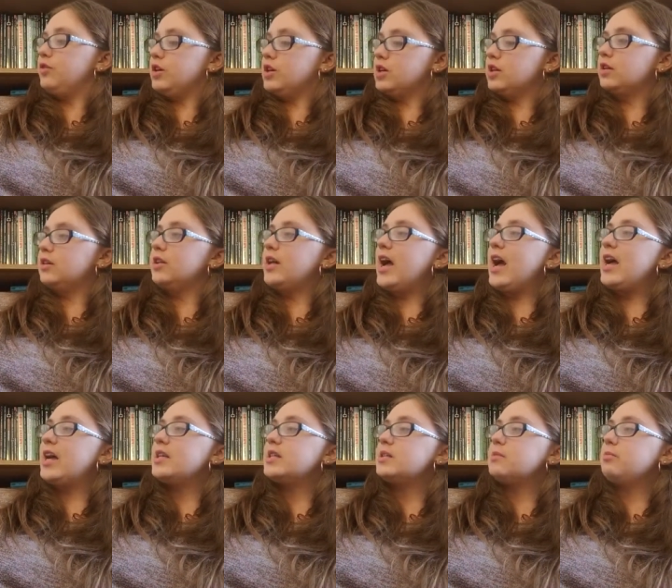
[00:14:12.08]
Different
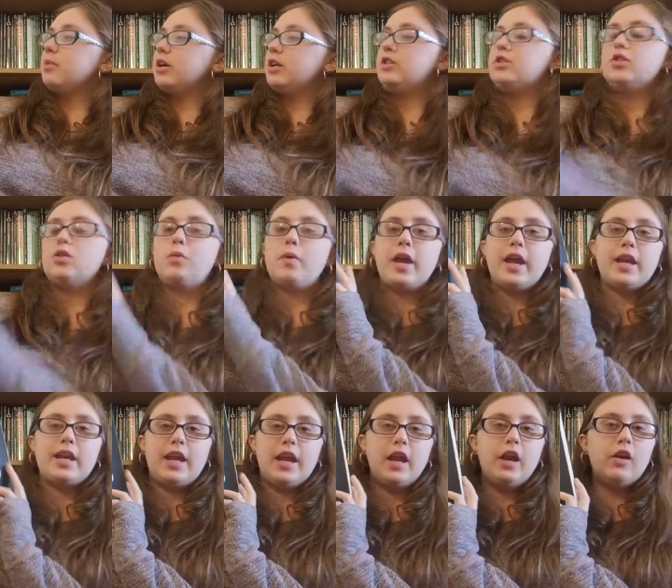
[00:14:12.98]
Class by
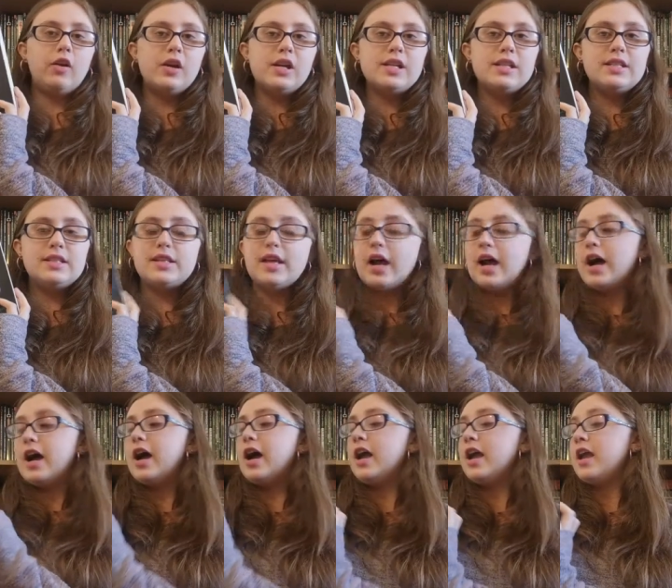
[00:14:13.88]
Joanne Harris.
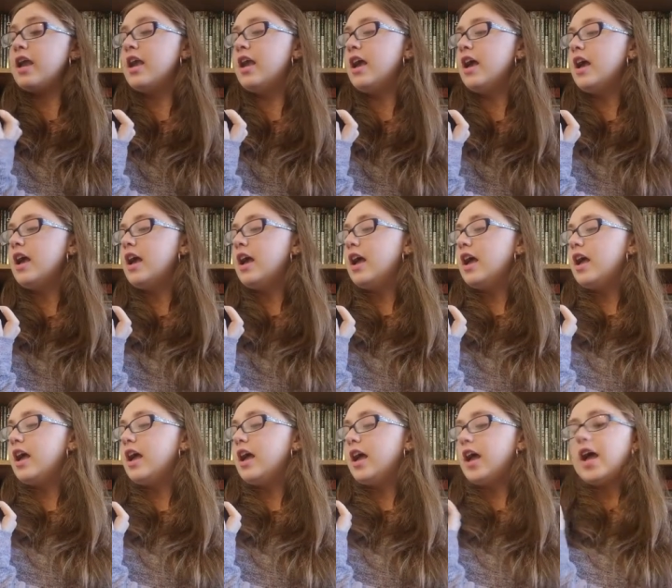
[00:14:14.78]
I
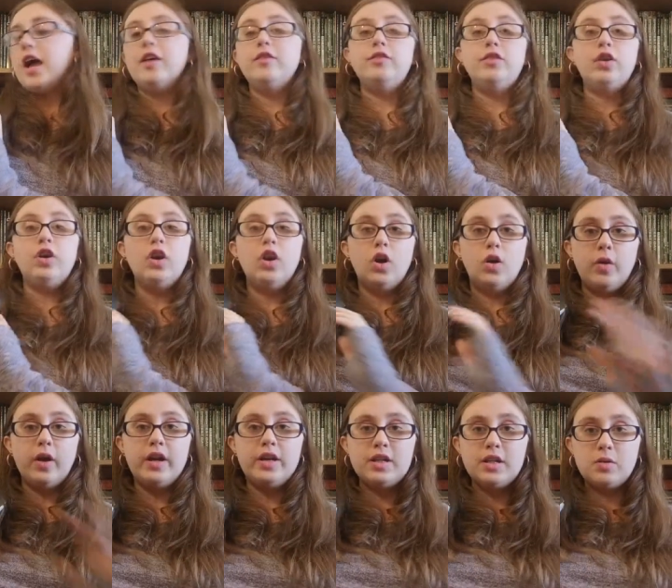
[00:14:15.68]
I have
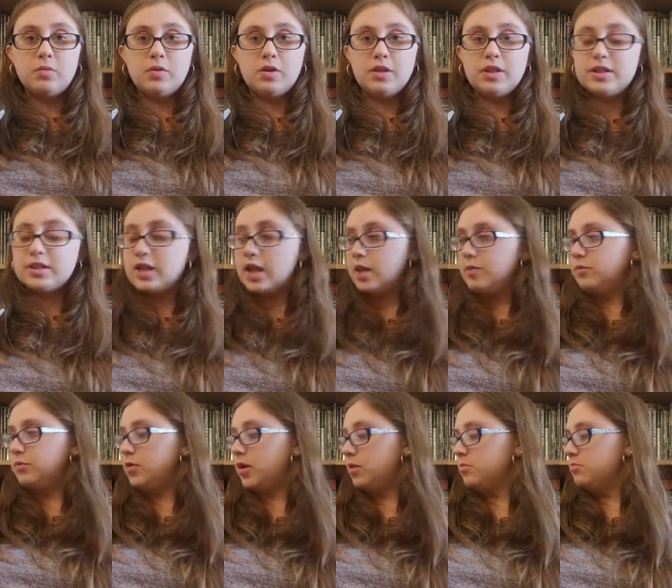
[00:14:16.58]
no idea where this
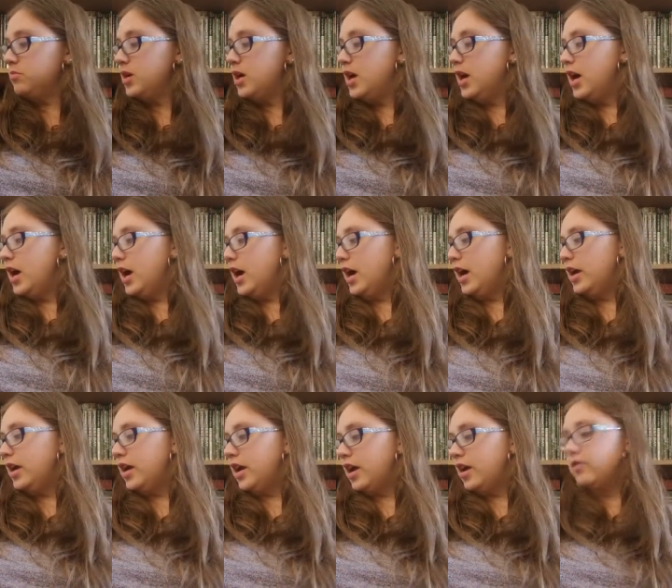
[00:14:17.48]
came from.
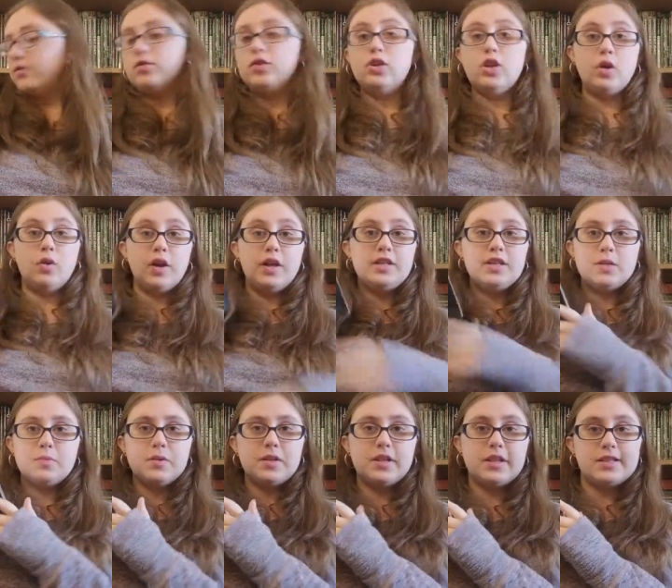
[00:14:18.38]
I have no
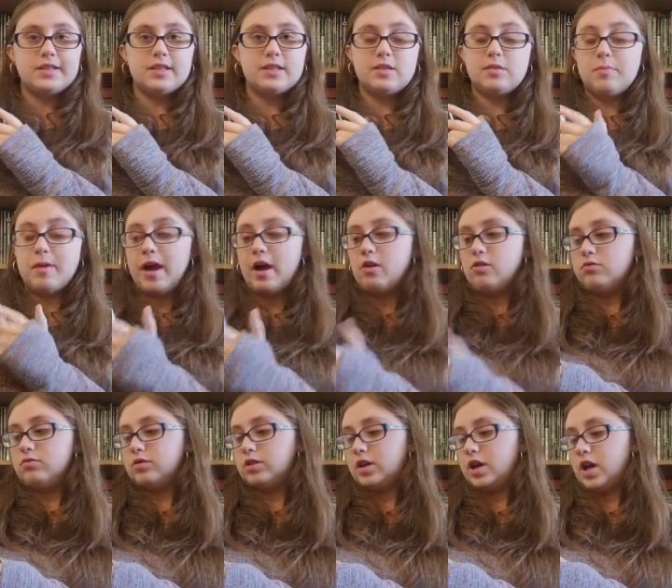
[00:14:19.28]
idea what this is
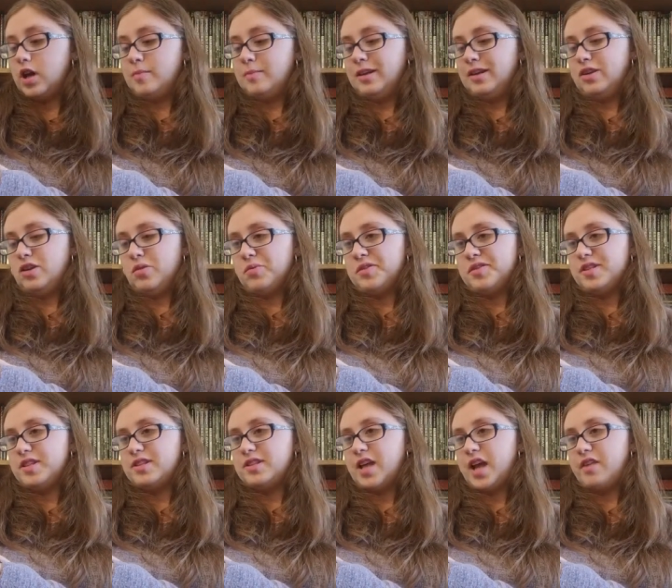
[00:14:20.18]
about. Um, I know
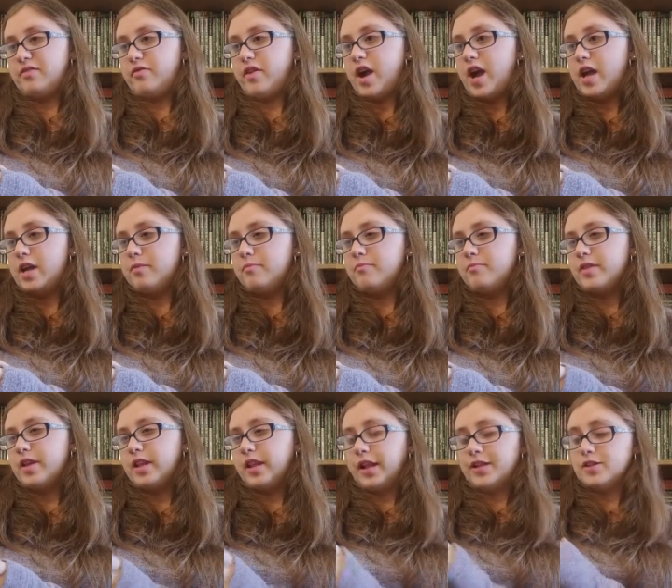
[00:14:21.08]
it's a sci-fi,
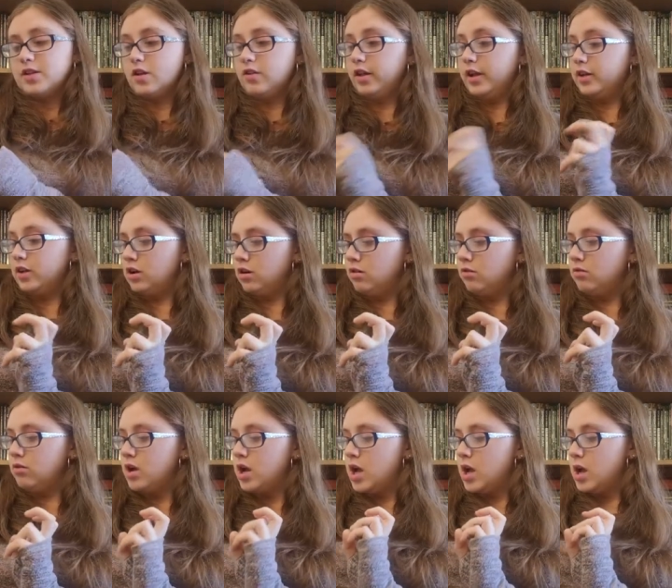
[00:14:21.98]
and that's all I
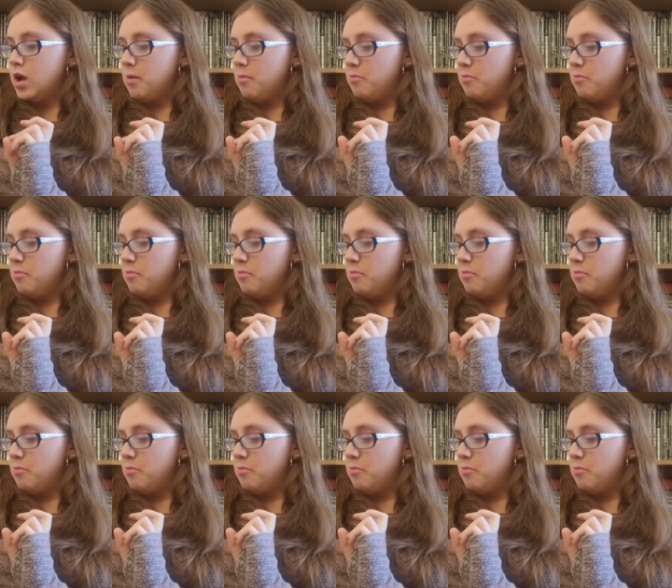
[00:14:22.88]
know,